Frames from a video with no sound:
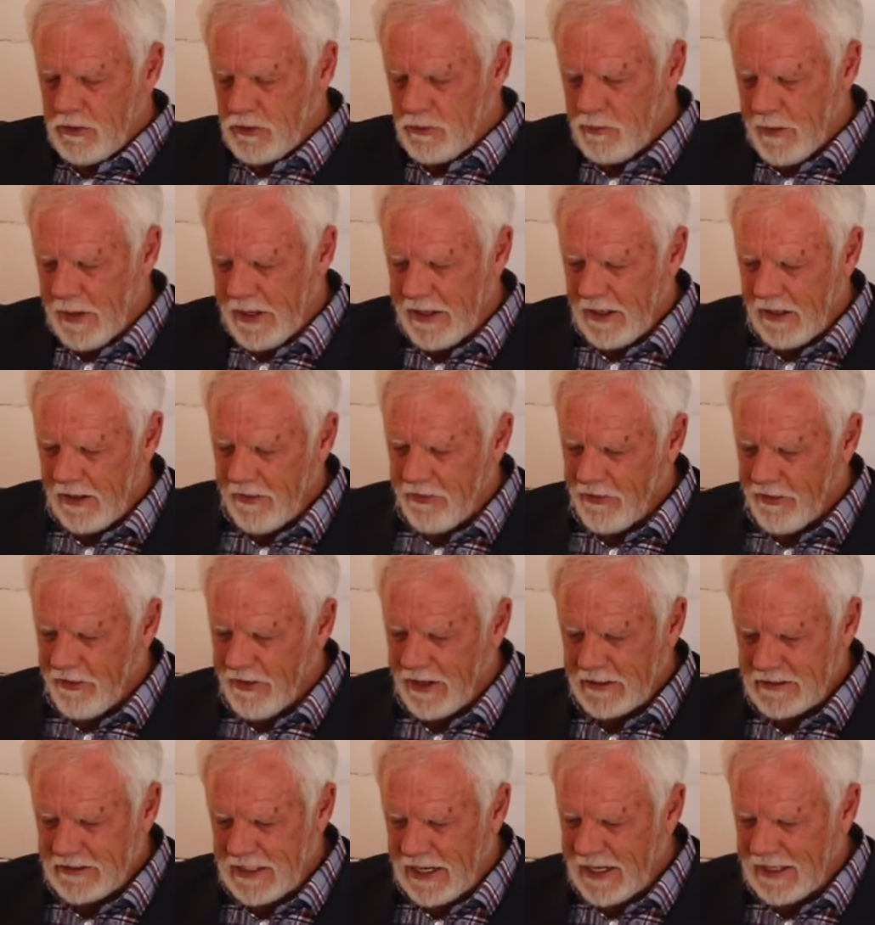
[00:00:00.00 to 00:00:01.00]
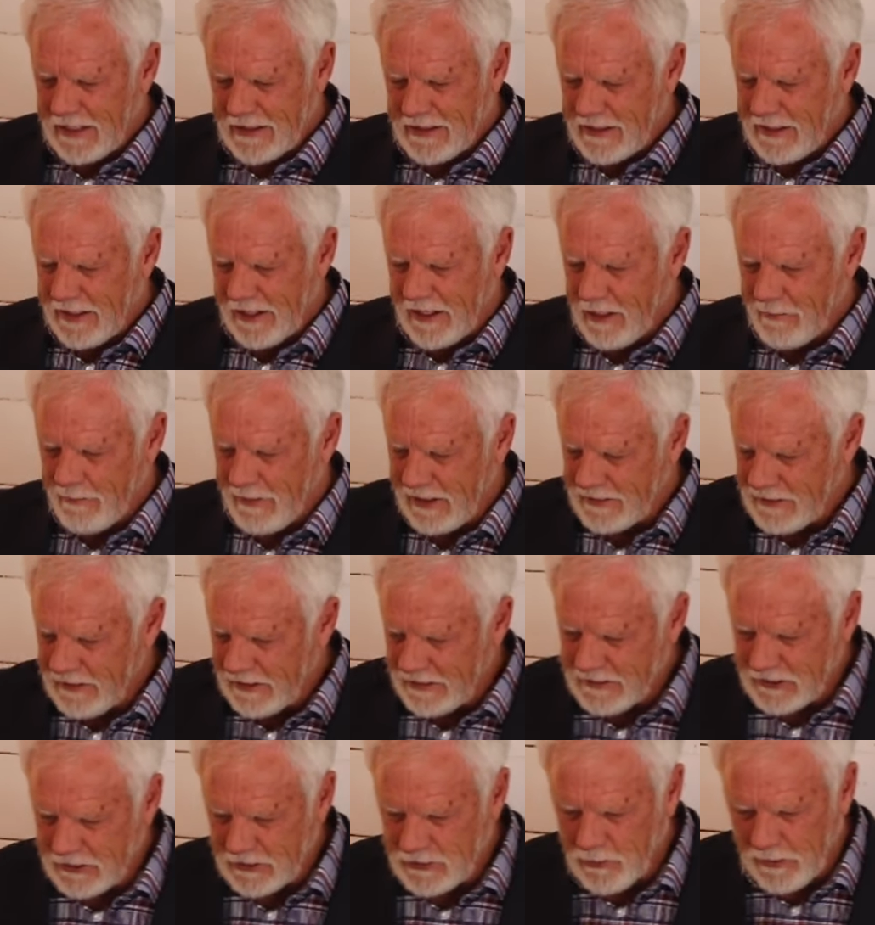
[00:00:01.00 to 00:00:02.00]
Speaking of the Greeks, I got thinking about
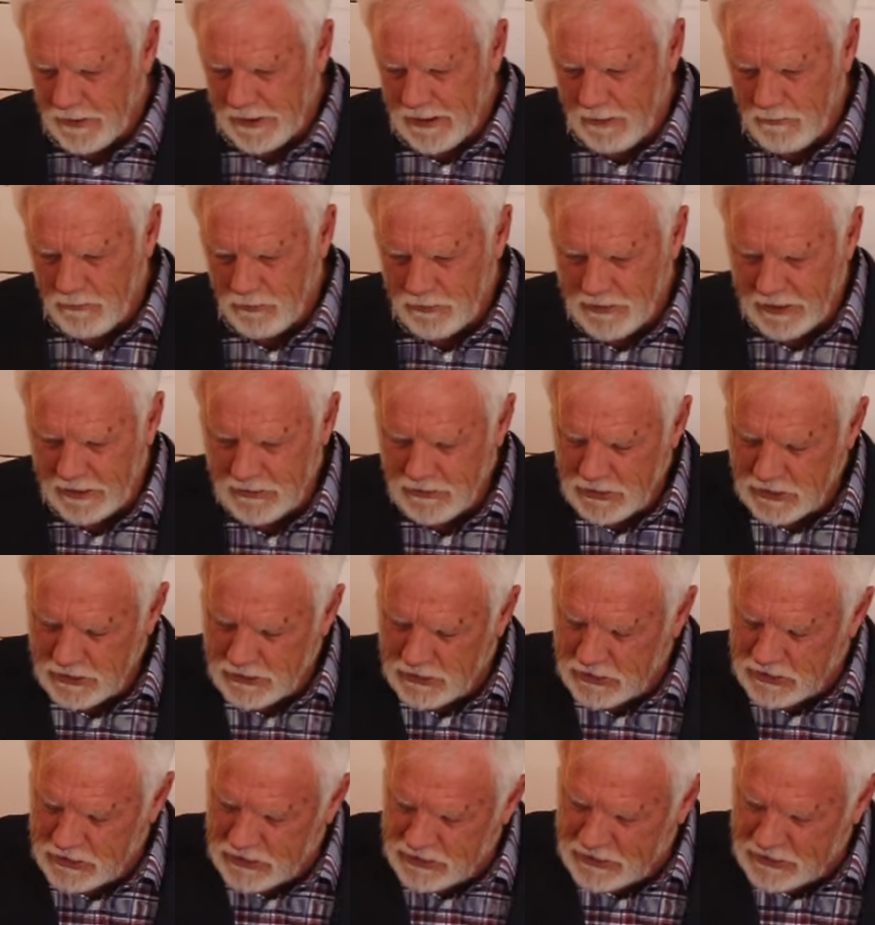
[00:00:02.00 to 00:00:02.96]
that this week. I'm going to take just